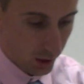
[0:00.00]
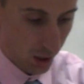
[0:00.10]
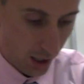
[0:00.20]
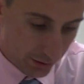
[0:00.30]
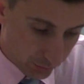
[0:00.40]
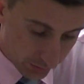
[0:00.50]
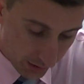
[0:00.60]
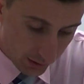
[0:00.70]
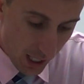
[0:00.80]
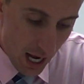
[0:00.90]
Alright, so it
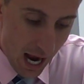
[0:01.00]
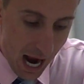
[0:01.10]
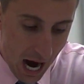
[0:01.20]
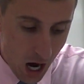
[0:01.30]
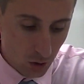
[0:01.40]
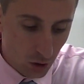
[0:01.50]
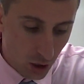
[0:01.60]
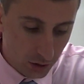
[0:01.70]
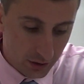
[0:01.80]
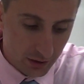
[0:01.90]
says, how
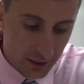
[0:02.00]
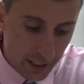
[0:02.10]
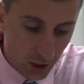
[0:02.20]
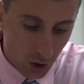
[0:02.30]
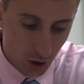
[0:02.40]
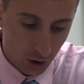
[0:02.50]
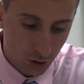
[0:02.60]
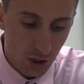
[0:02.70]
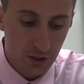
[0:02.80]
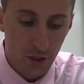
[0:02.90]
long does it take a car to
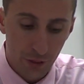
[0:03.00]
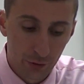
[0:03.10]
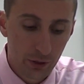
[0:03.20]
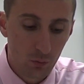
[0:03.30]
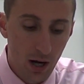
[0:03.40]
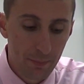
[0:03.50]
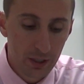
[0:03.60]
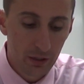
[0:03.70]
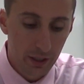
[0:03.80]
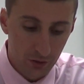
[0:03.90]
cross a 30 wide
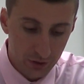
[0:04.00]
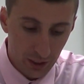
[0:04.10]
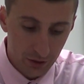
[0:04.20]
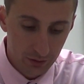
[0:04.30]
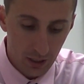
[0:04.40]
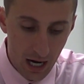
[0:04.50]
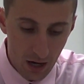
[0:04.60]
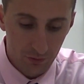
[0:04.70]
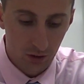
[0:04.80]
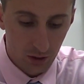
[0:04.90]
meter intersection
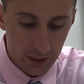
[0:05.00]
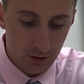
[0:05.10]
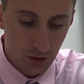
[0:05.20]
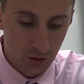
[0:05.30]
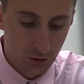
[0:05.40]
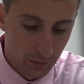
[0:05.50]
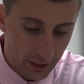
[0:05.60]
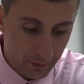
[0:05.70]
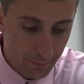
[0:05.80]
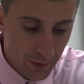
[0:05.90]
after the light turns
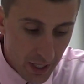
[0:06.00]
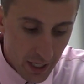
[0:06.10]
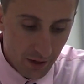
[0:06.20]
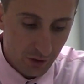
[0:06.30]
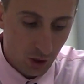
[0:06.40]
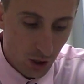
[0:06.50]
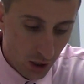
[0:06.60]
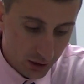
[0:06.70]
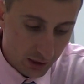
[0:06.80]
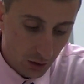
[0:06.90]
green if the
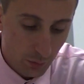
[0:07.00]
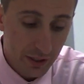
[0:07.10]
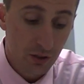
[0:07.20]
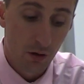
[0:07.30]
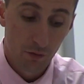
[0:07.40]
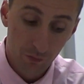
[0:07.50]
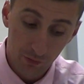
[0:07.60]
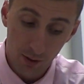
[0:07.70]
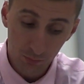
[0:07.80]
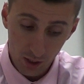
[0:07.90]
car accelerates
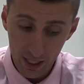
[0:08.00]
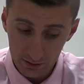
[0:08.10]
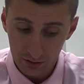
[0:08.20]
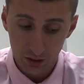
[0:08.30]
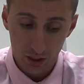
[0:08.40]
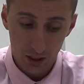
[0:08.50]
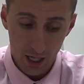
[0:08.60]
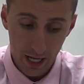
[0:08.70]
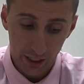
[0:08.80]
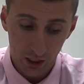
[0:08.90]
from rest
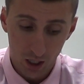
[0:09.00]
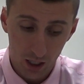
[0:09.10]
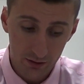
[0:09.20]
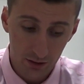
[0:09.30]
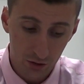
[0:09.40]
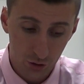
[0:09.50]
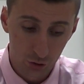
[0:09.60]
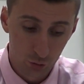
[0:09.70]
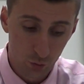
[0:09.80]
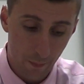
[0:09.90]
at a constant
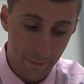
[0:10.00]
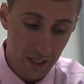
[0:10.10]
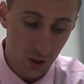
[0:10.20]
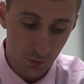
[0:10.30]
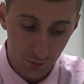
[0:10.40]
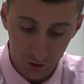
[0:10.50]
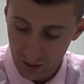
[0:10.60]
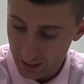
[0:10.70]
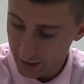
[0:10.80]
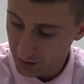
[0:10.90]
2 meters per
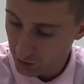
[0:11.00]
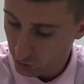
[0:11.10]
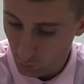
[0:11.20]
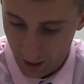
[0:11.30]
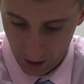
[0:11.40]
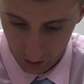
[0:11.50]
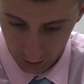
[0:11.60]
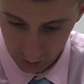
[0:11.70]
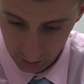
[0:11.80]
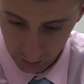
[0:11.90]
second squared?
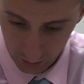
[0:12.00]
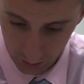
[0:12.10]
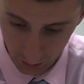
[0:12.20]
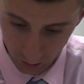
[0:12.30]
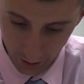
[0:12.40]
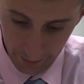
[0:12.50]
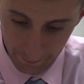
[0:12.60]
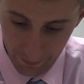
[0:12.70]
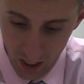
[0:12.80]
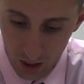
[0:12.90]

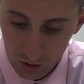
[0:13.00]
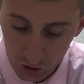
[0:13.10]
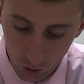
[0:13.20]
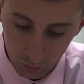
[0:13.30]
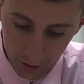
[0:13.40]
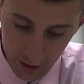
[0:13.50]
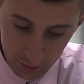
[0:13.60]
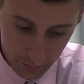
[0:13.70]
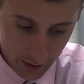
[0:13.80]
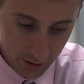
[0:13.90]
Alright, so
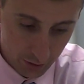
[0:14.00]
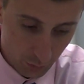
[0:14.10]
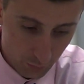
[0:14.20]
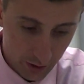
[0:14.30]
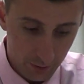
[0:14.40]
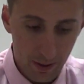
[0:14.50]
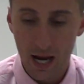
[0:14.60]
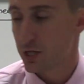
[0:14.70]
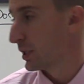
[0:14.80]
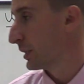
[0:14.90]
here's what we're going to do. We're going to imagine